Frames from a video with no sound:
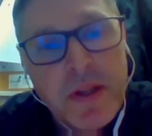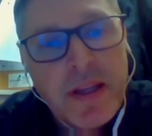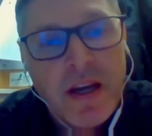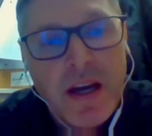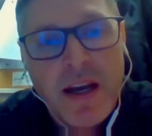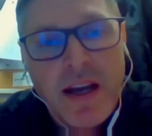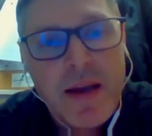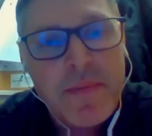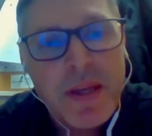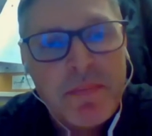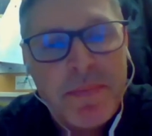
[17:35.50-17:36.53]
I
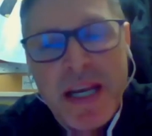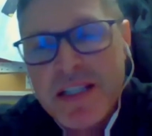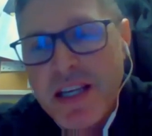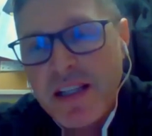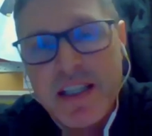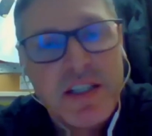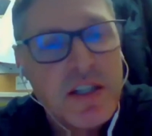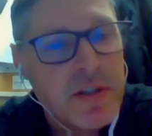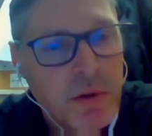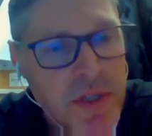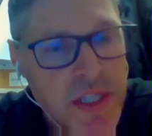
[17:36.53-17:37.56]
mean, basically, it's
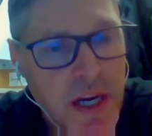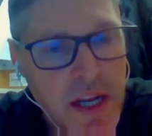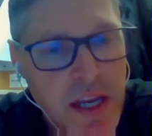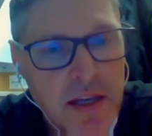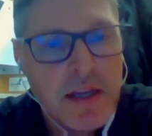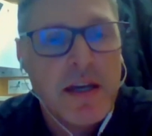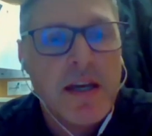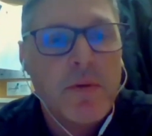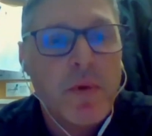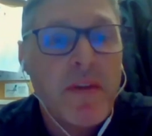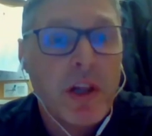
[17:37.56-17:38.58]
its own city.
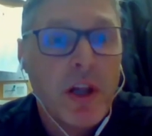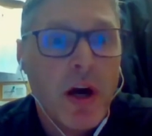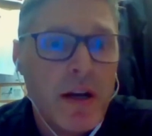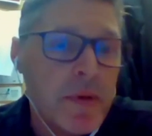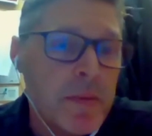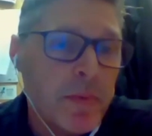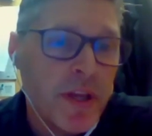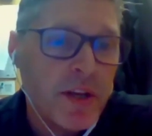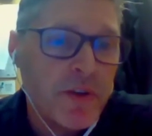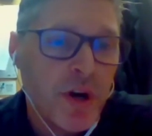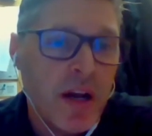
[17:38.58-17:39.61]
We have a lot of people
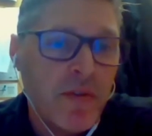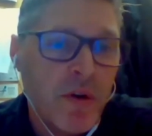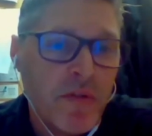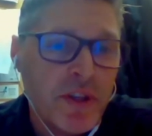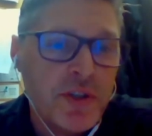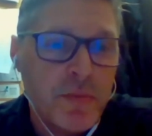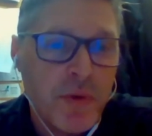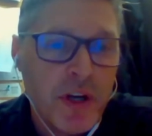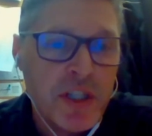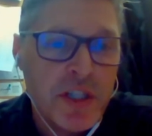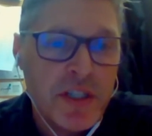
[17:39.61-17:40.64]
that drive over the 2
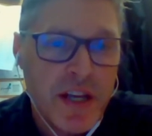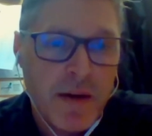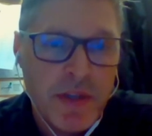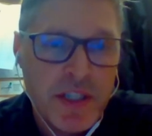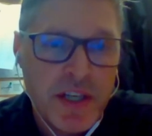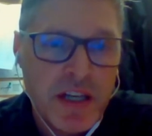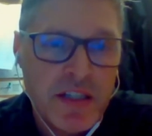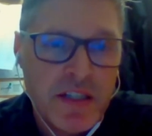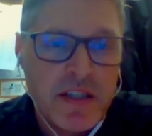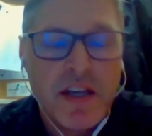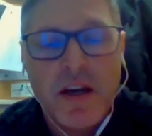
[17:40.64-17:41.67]
bridges to come and see
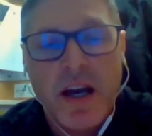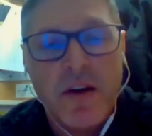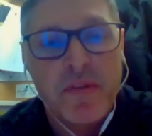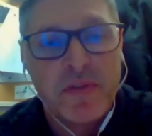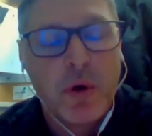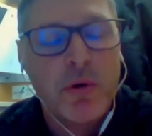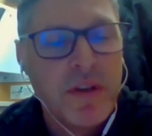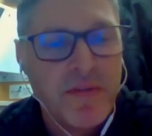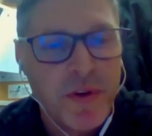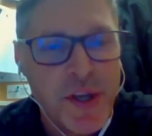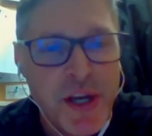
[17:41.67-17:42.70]
us. We've told
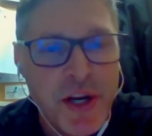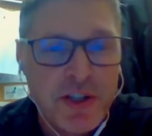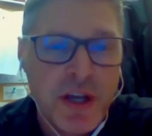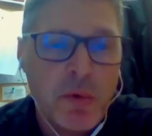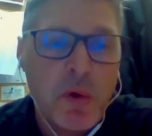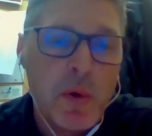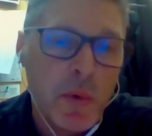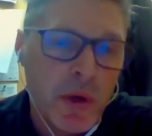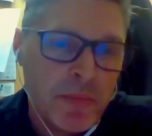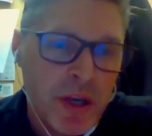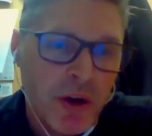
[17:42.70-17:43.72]
them for years that we
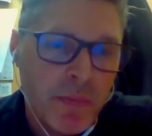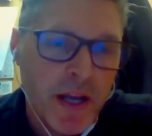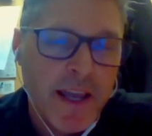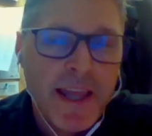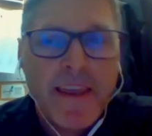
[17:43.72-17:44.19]
will be opening.